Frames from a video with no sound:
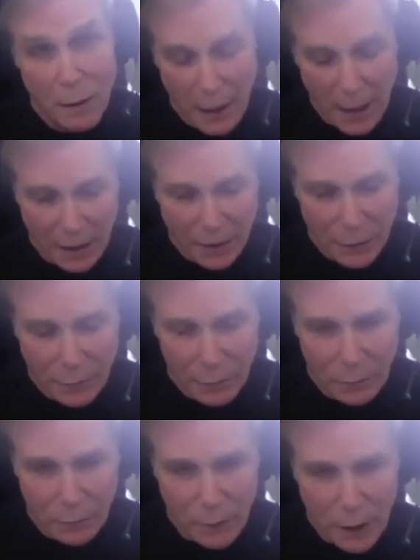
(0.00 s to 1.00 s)
eighth
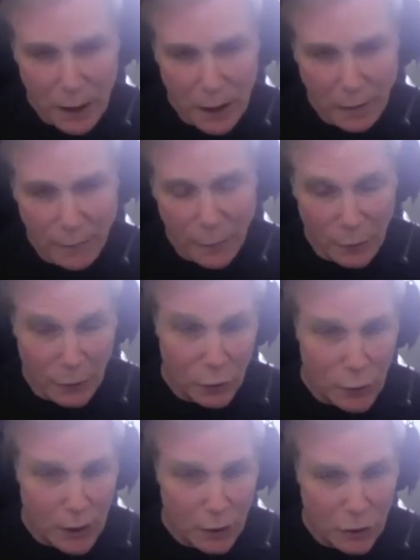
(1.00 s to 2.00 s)
uh, for the
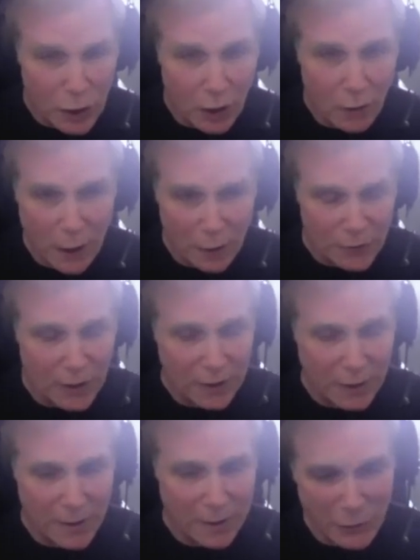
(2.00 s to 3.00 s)
truck show, and I'll talk
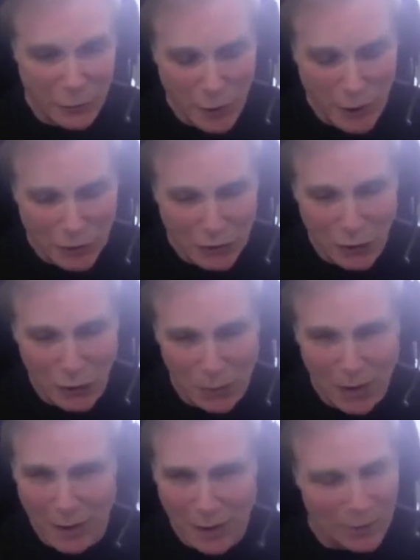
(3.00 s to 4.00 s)
about the truck show in a
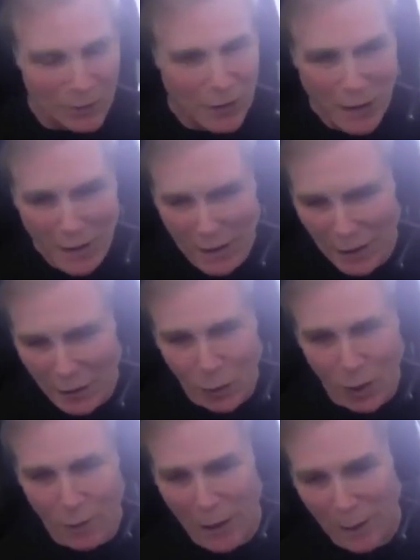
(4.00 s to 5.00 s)
minute because it's
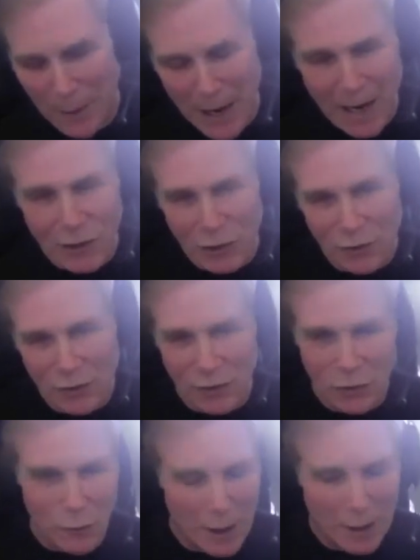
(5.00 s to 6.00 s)
one of my passions is
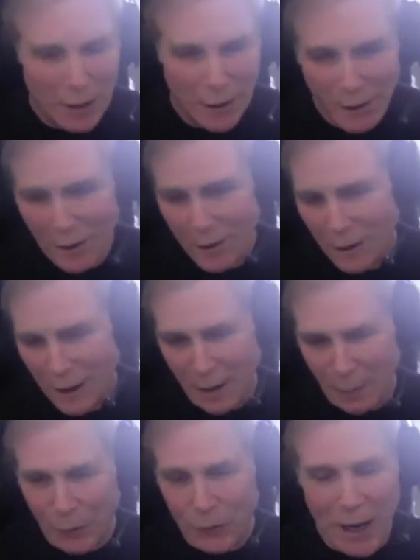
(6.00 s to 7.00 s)
trucking, and
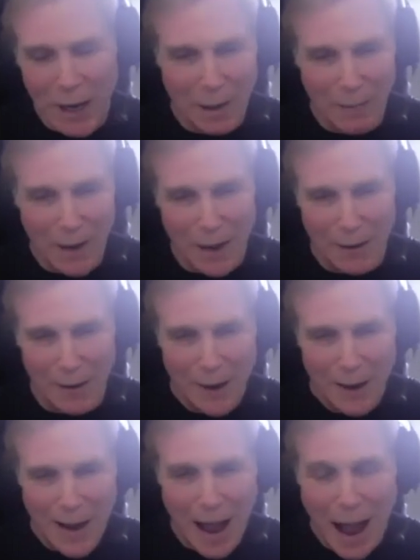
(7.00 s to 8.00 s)
we'll talk about
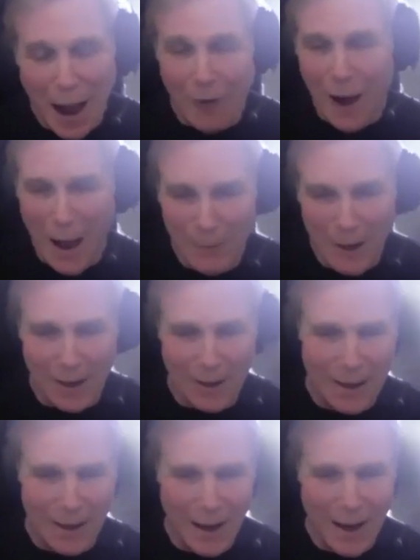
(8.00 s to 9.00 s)
how I'm going to
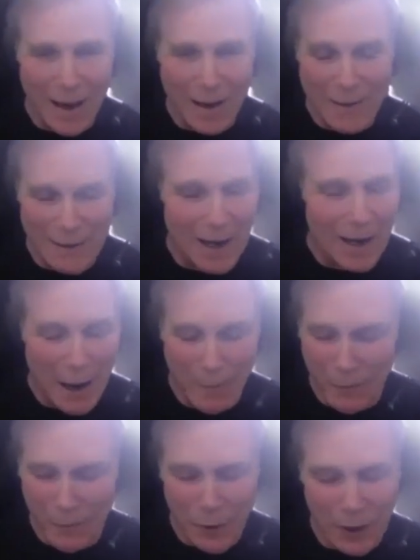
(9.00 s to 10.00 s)
get excited.
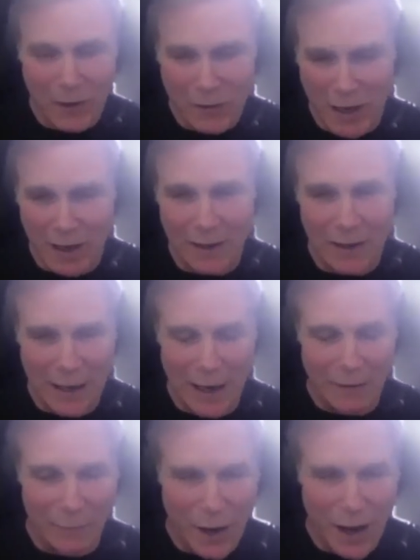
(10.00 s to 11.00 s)
I'm very excited to get
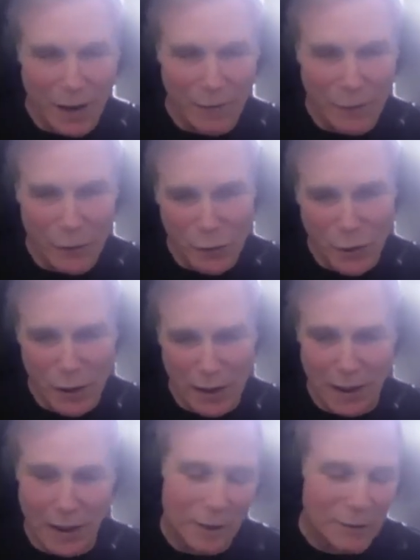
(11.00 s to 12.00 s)
involved in trucking,
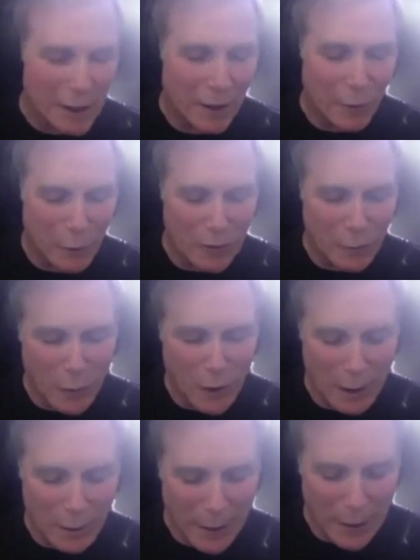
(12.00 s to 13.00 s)
and I'll tell you the reason why
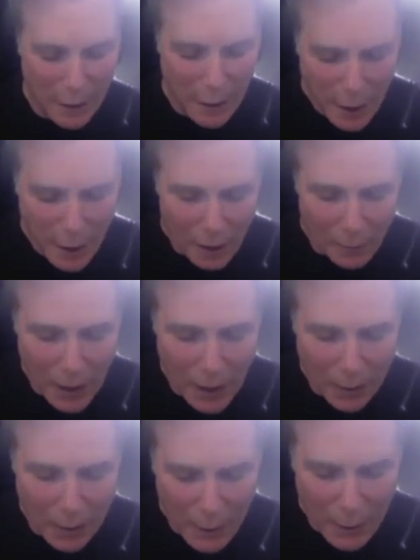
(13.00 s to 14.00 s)
in a minute. Right.
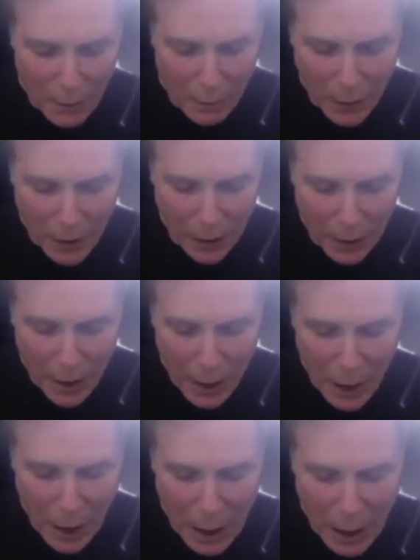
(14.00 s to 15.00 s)
But but
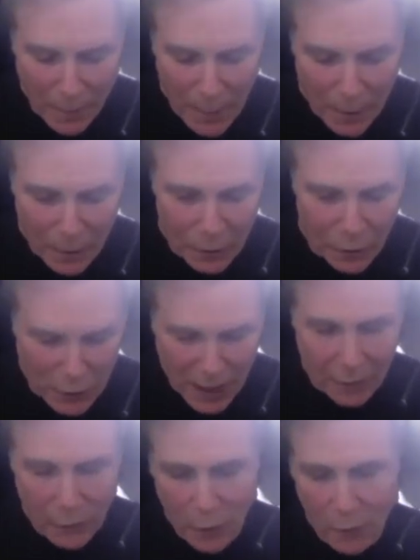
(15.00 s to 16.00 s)
uh, you
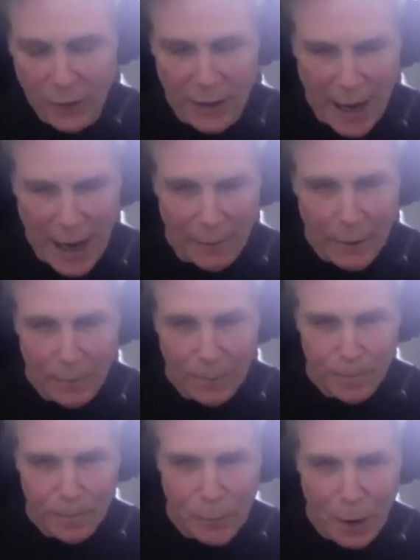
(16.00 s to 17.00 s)
download the app,
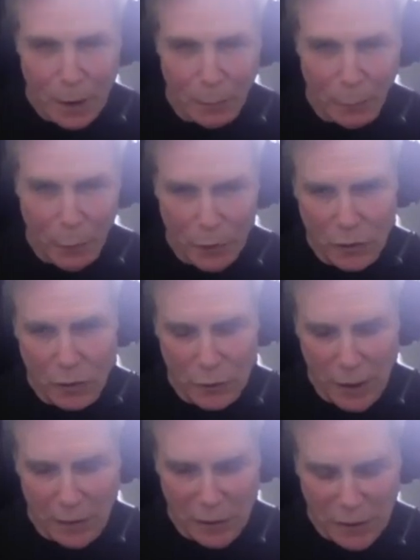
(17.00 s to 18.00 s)
uh, which is,
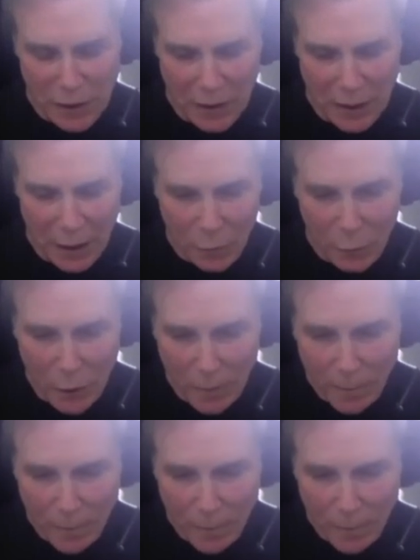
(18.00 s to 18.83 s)
as I said, Android.